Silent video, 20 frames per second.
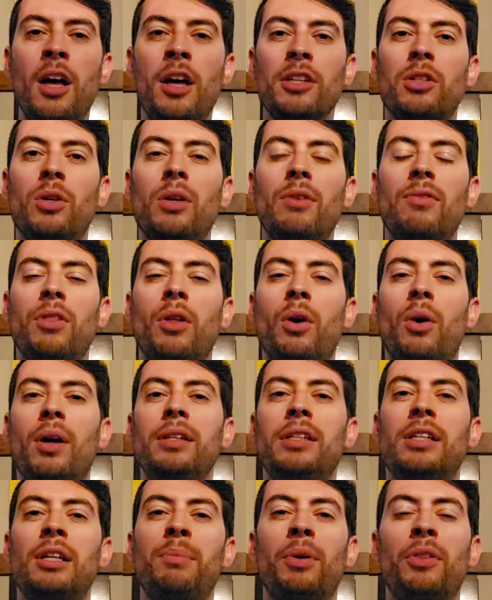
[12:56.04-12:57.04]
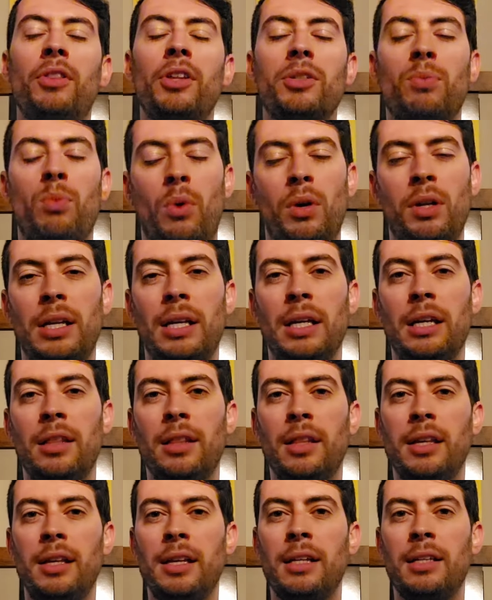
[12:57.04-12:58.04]
So even though I did put this one in
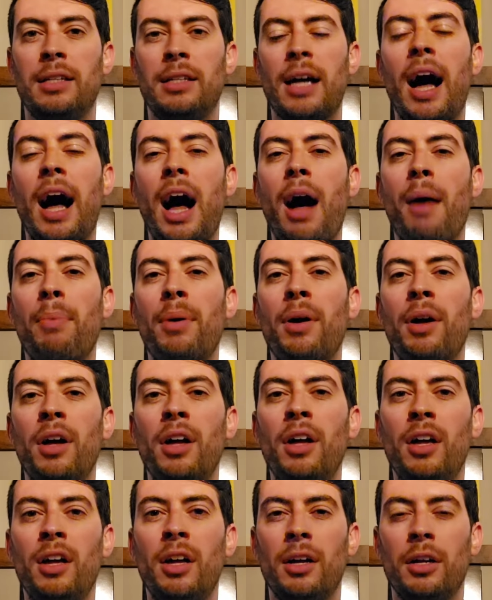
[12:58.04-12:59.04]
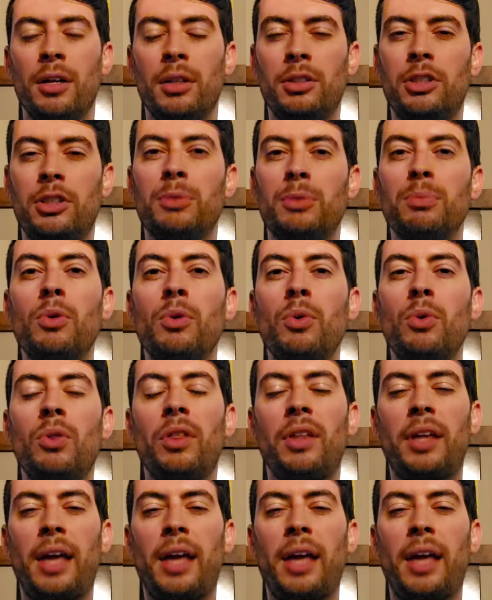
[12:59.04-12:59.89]
the top smooth